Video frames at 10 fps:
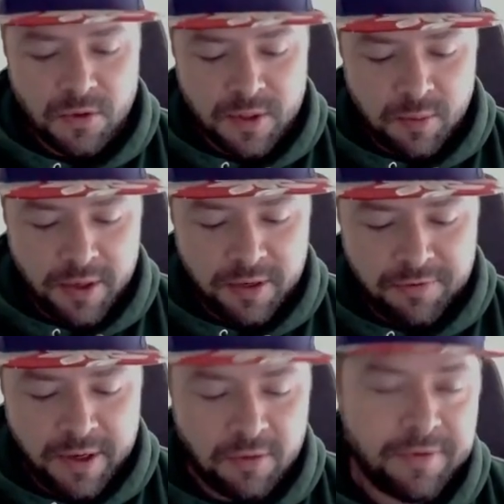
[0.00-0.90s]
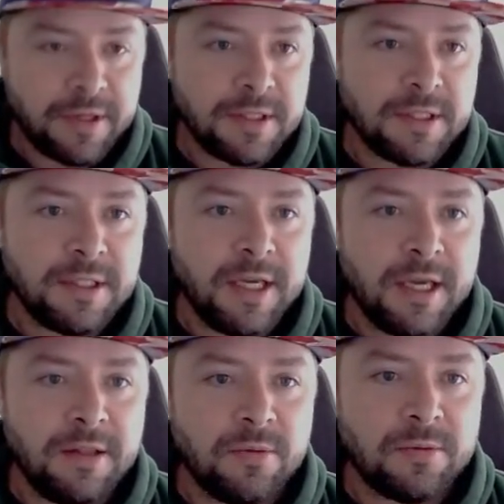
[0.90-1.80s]
those that played Final Fantasy X,
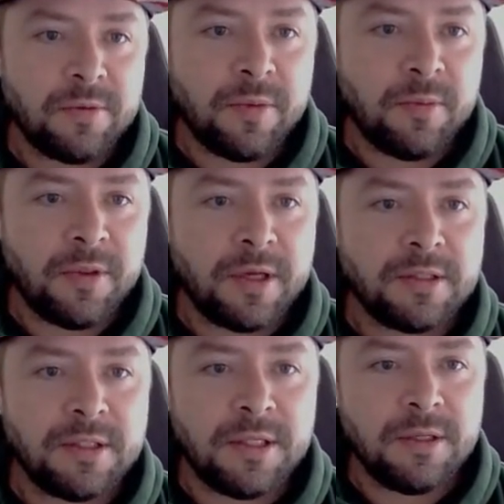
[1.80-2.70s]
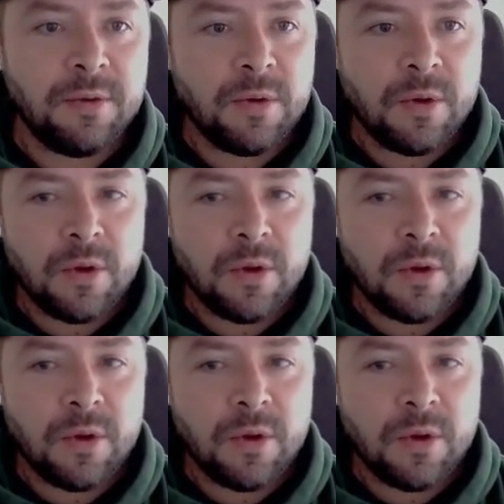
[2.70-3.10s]
they will remember that scene.